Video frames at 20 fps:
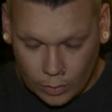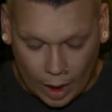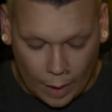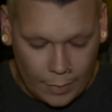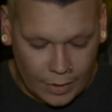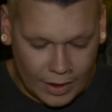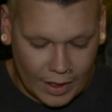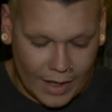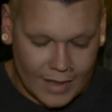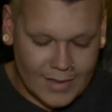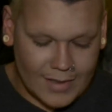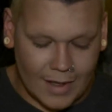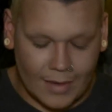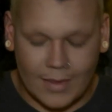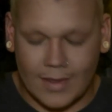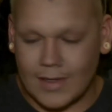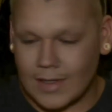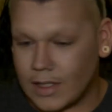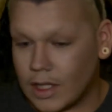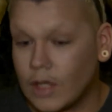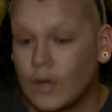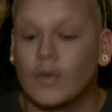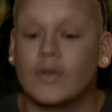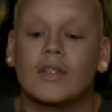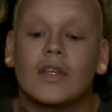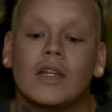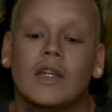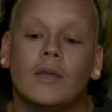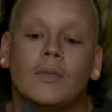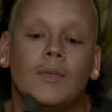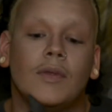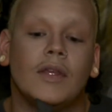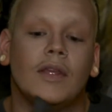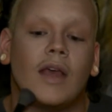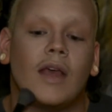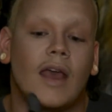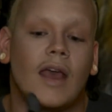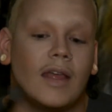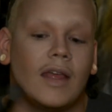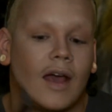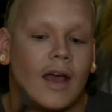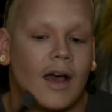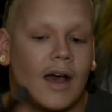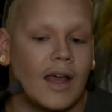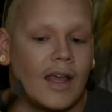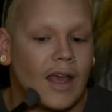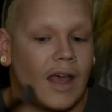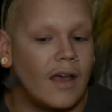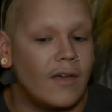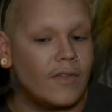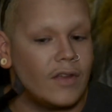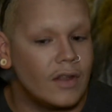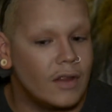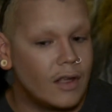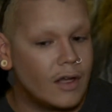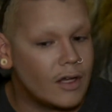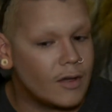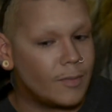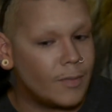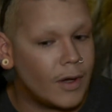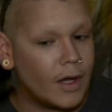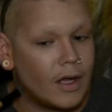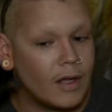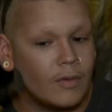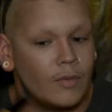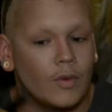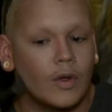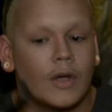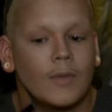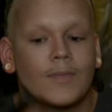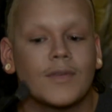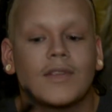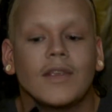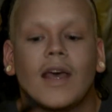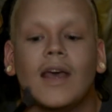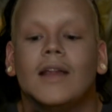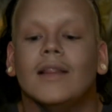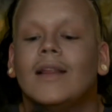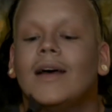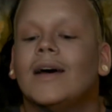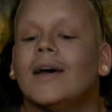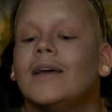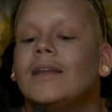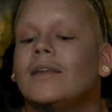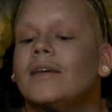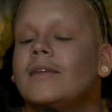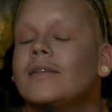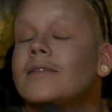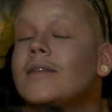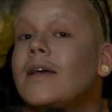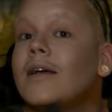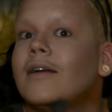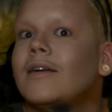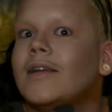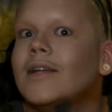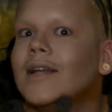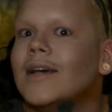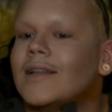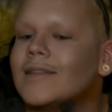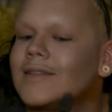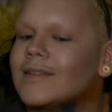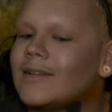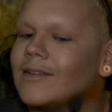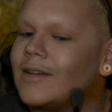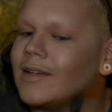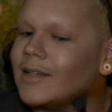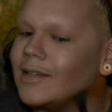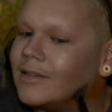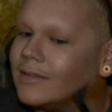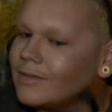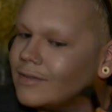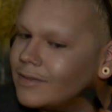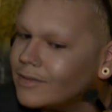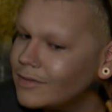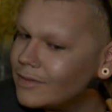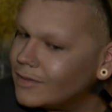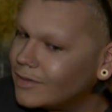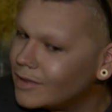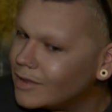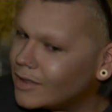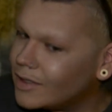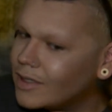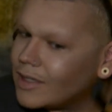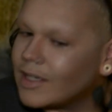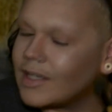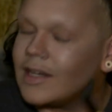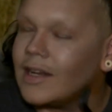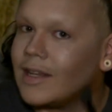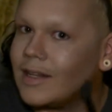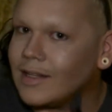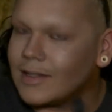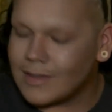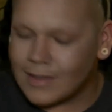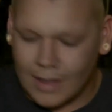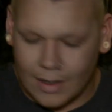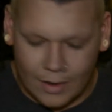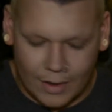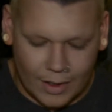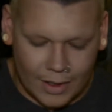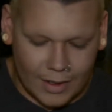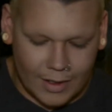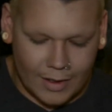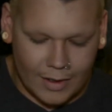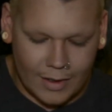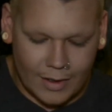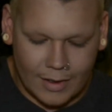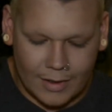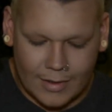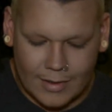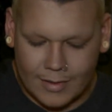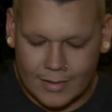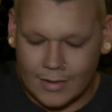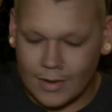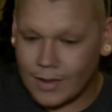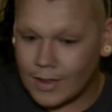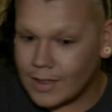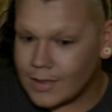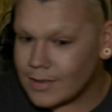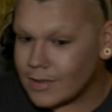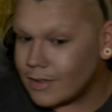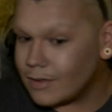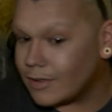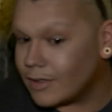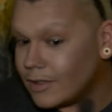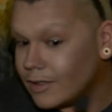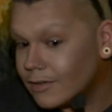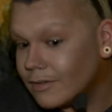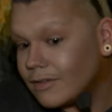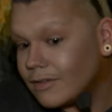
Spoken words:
I mean, I said this look was gonna be a eye heavy look, but whoops, I lied. Sorry, not sorry. Canadian sorry. Sorry, not sorry.